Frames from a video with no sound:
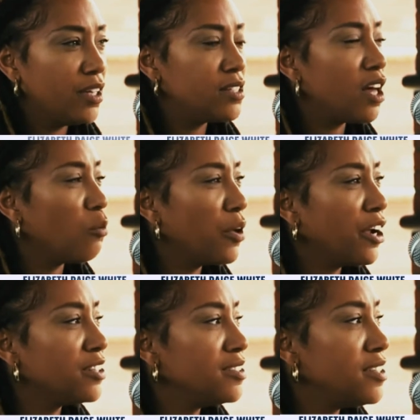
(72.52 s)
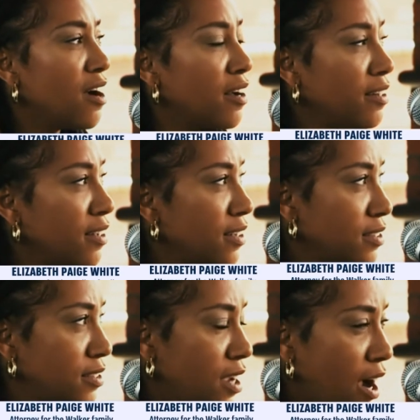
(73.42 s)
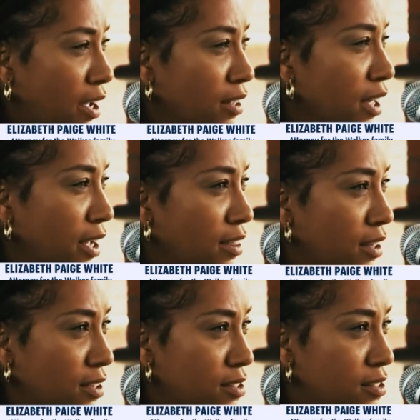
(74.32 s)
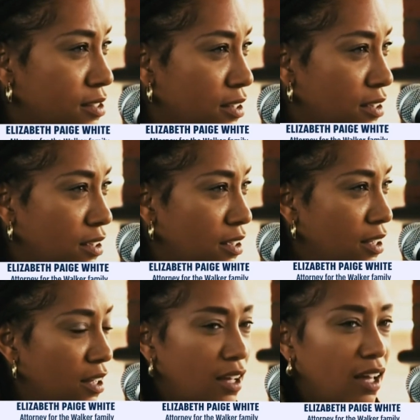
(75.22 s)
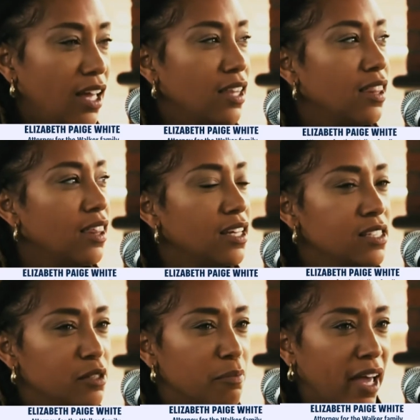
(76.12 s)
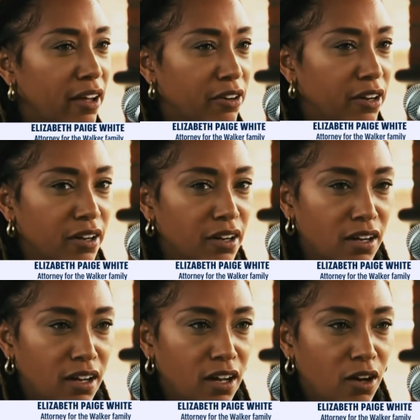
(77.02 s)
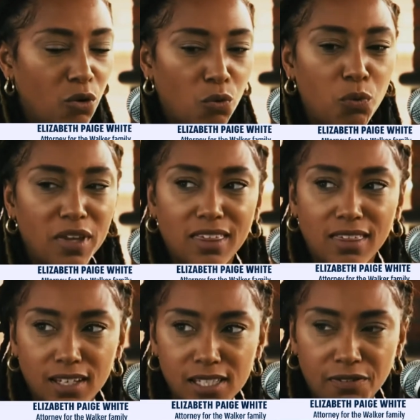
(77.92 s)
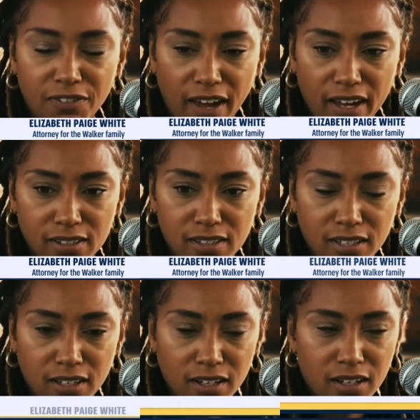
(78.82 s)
is that we are done dying like this, in this manner, with this fate.